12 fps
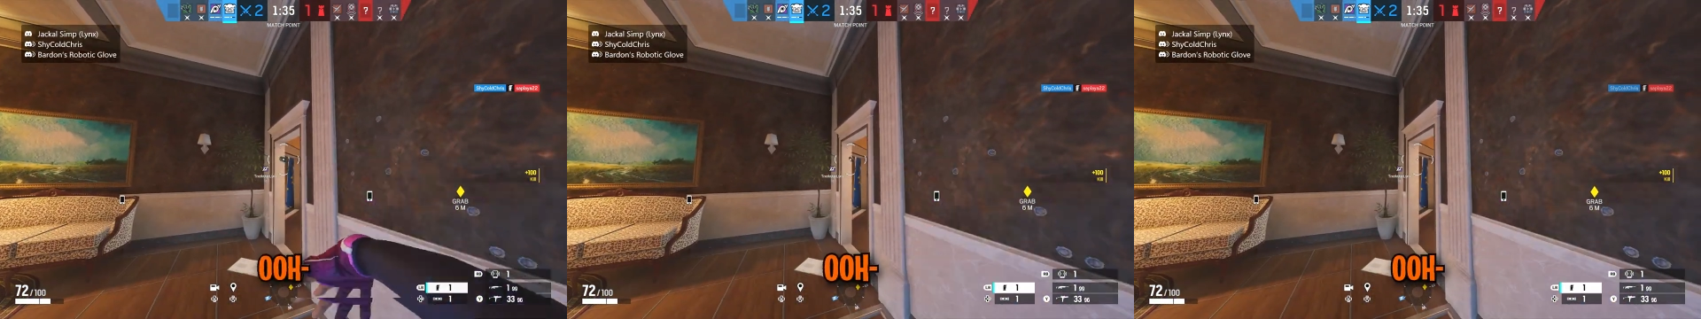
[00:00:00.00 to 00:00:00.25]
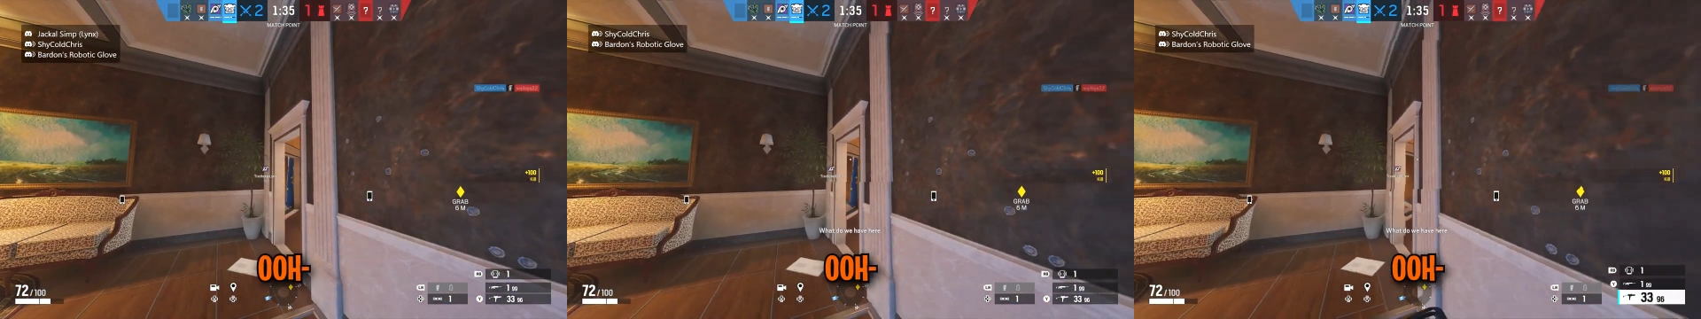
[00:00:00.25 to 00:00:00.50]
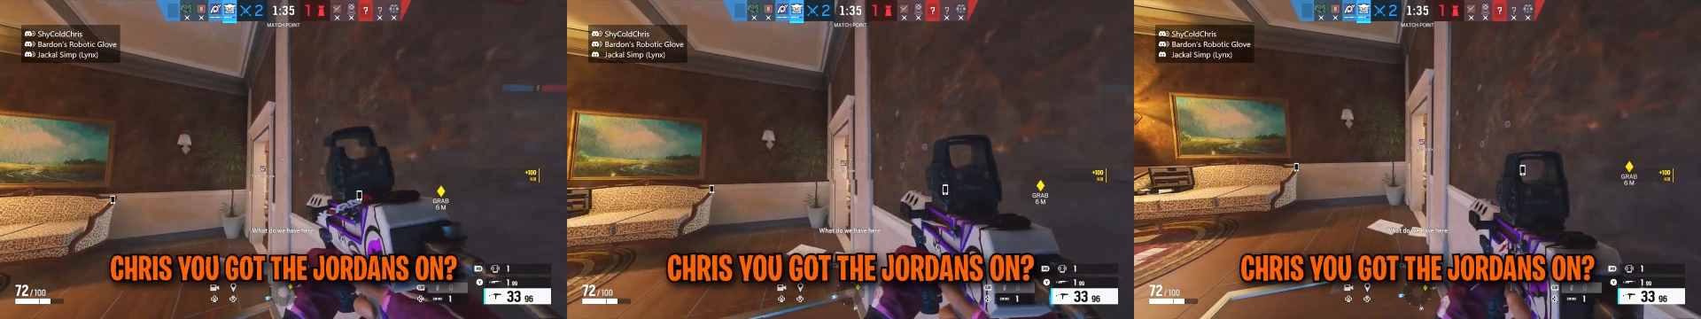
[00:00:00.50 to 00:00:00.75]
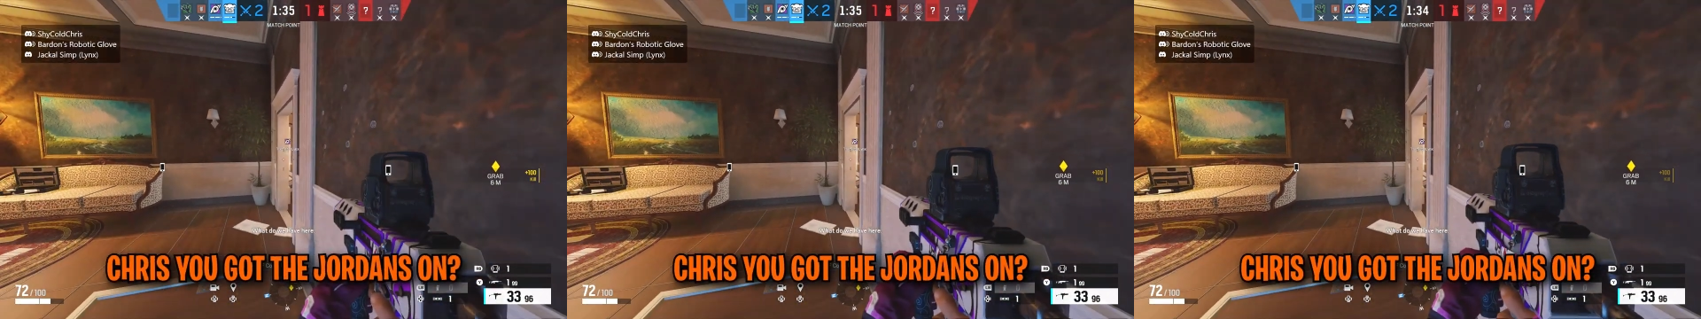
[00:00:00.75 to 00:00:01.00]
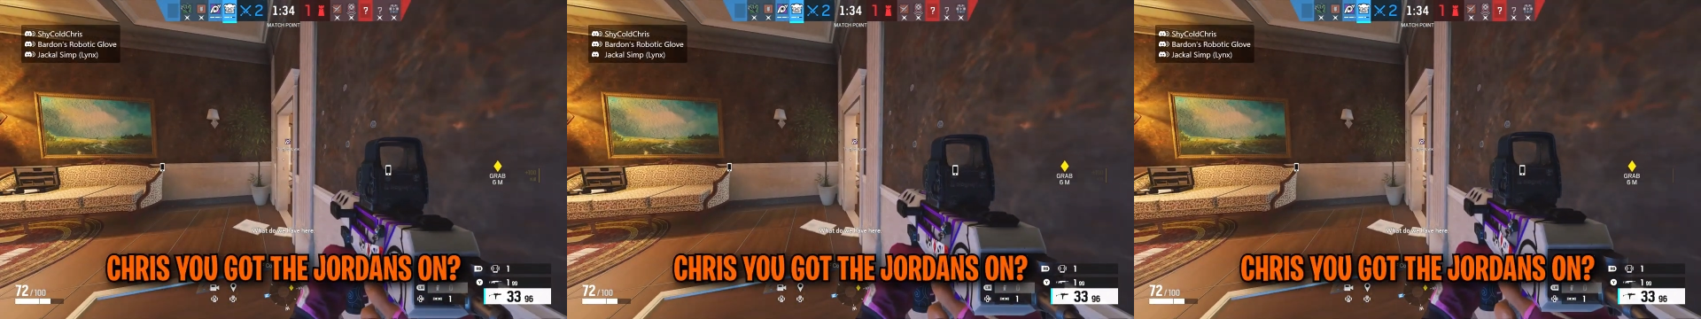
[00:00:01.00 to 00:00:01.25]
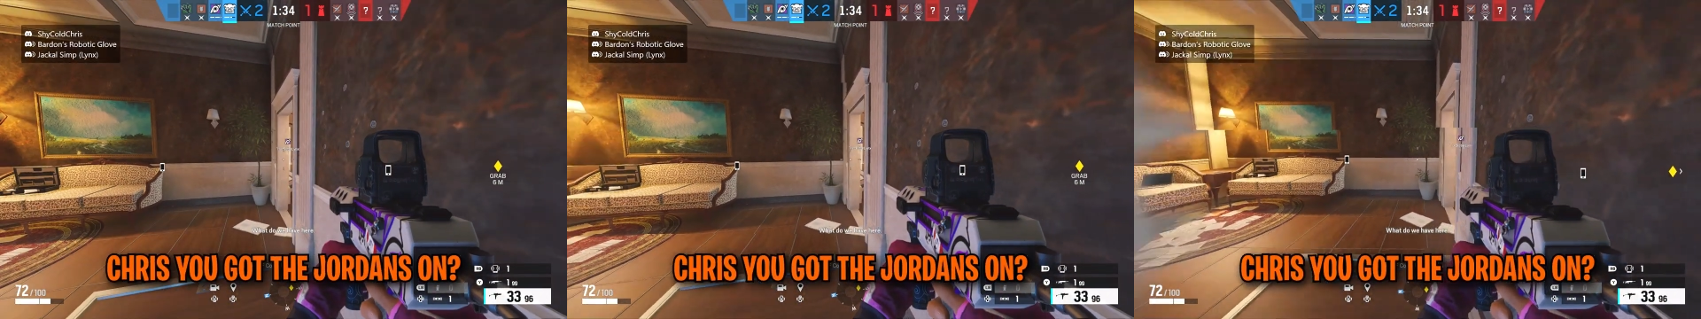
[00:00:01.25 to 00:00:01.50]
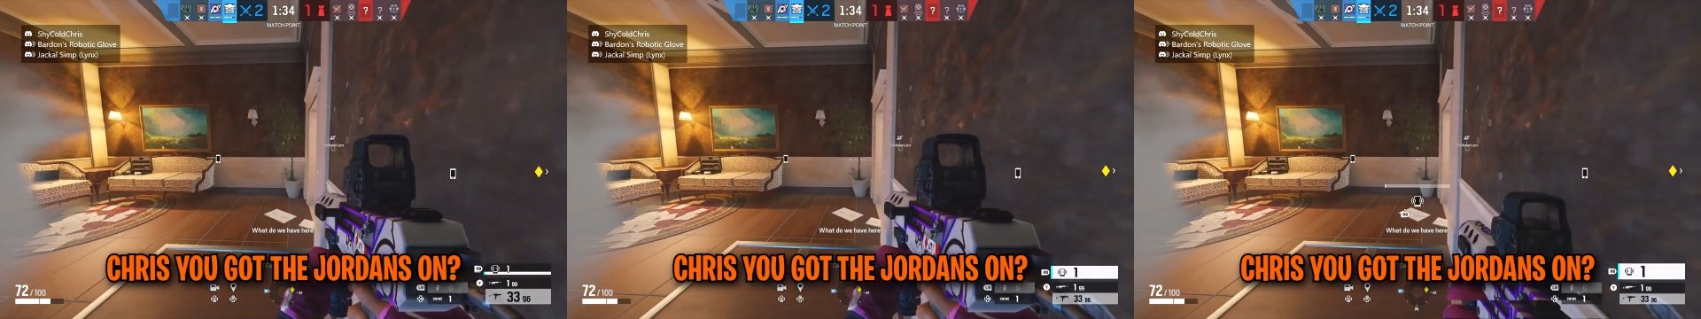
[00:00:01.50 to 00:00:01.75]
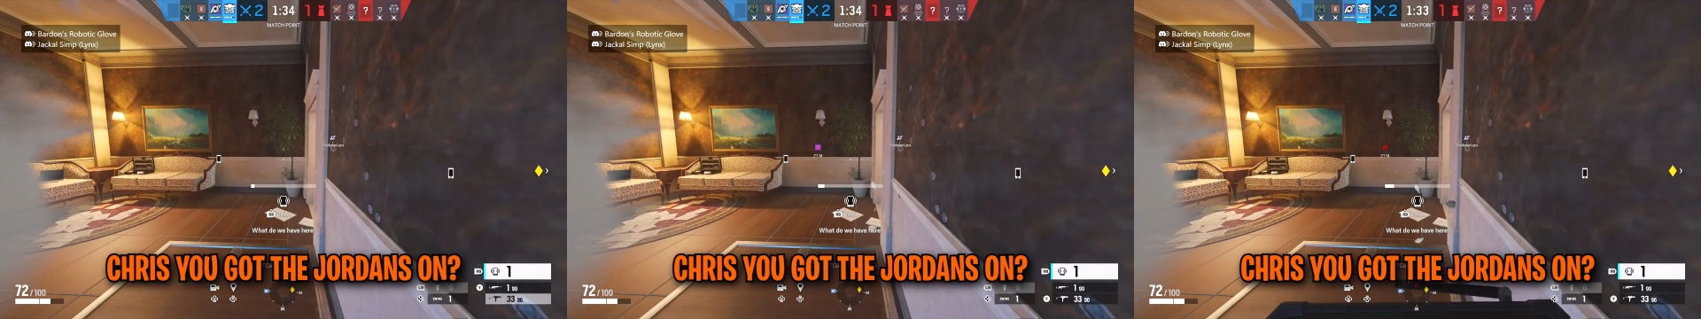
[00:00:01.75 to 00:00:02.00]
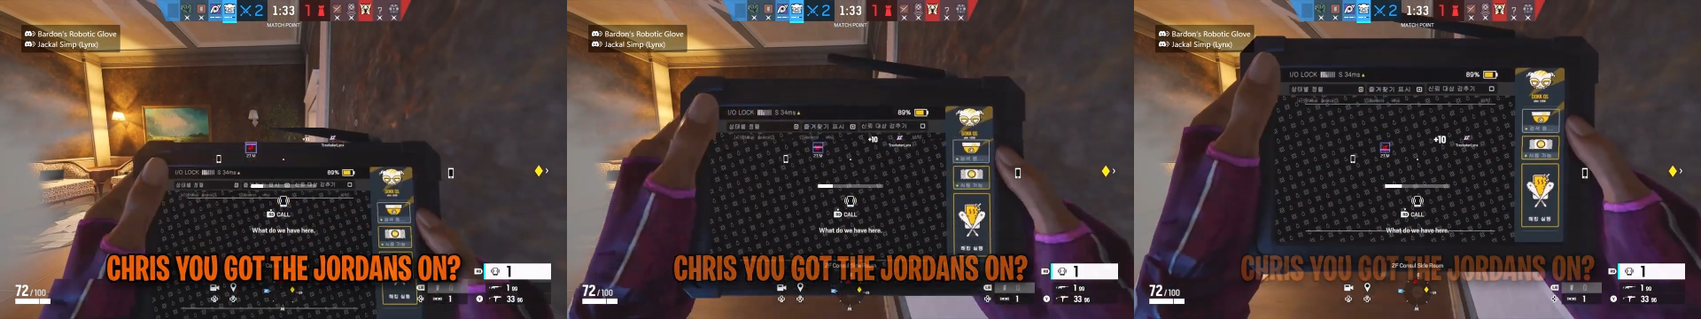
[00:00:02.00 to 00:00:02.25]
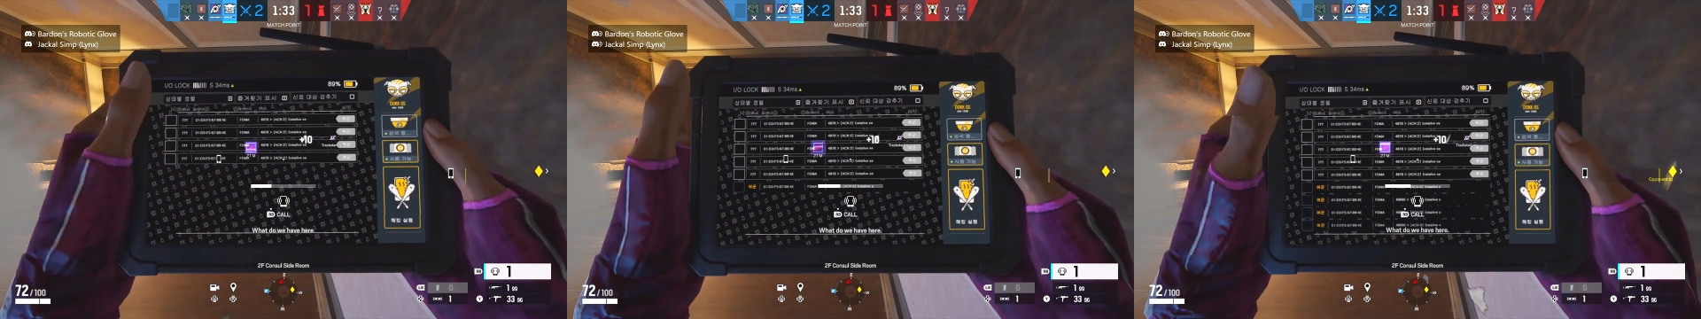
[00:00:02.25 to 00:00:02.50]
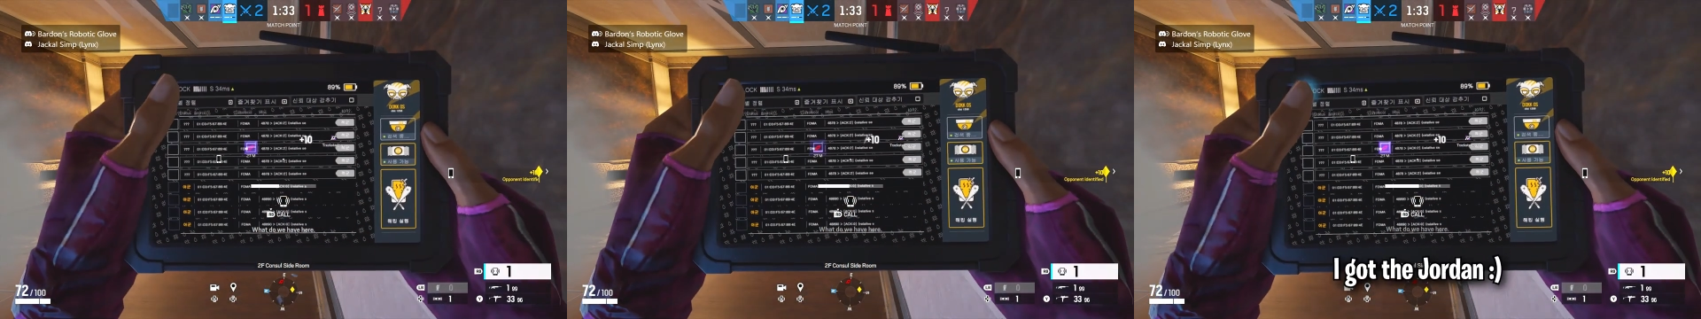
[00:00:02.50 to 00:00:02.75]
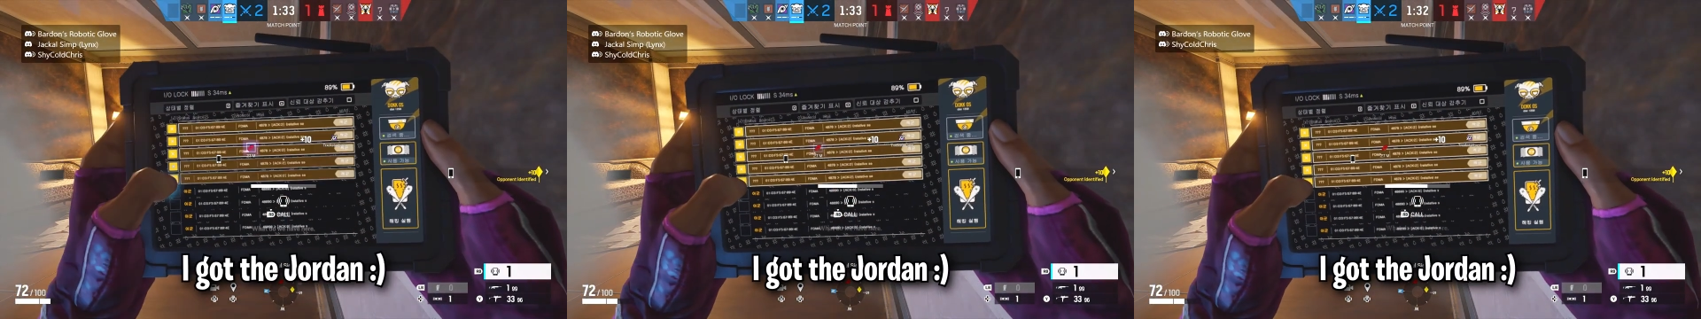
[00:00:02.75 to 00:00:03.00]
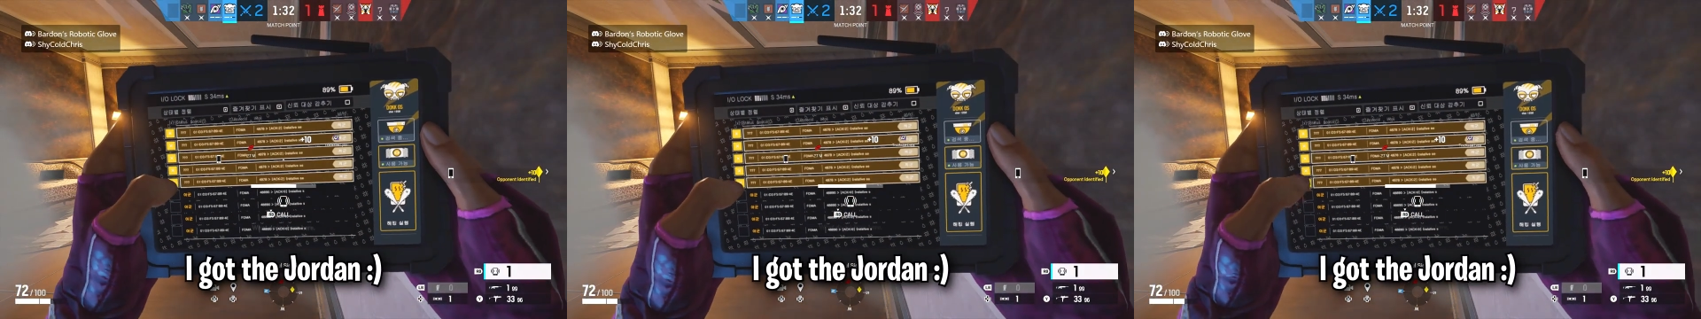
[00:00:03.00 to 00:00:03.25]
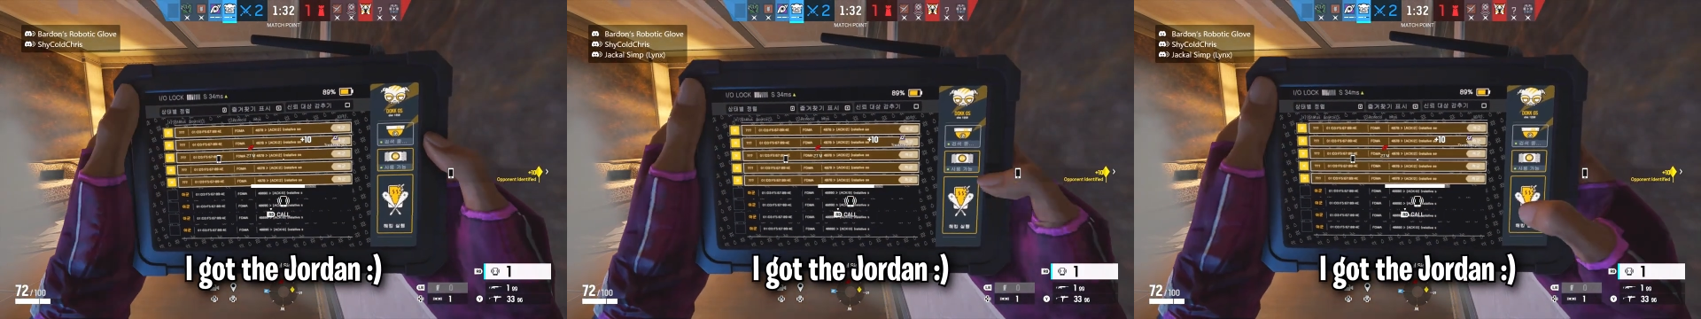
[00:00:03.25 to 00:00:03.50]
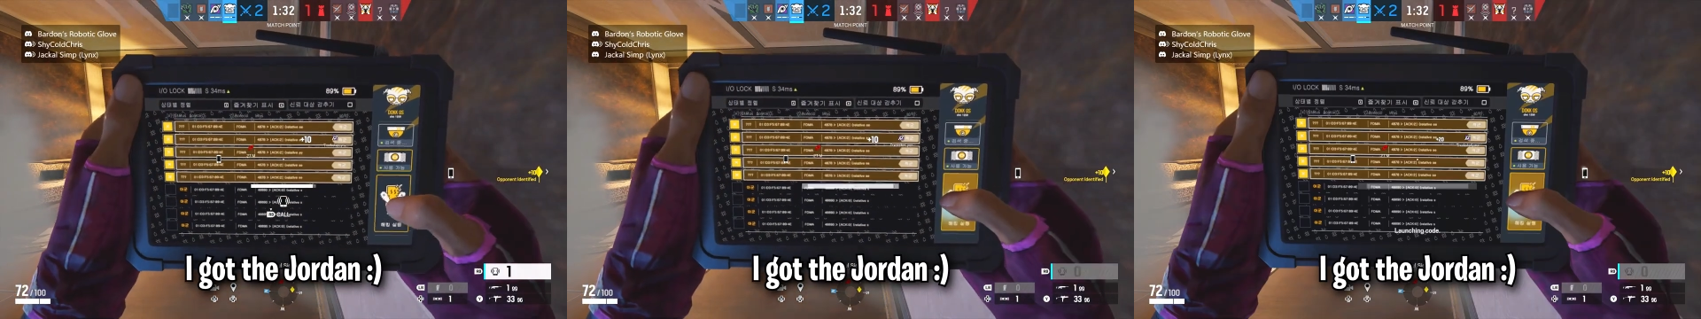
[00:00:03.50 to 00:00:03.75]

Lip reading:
[unreadable: no face in view]